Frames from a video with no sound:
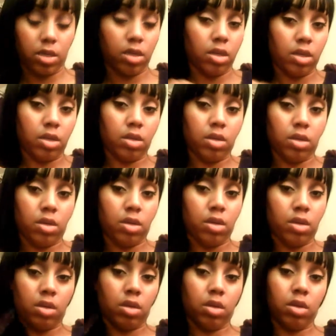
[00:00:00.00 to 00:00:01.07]

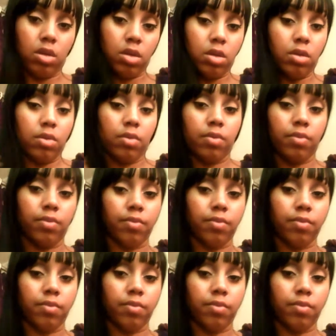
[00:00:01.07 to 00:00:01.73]
(no one is talking)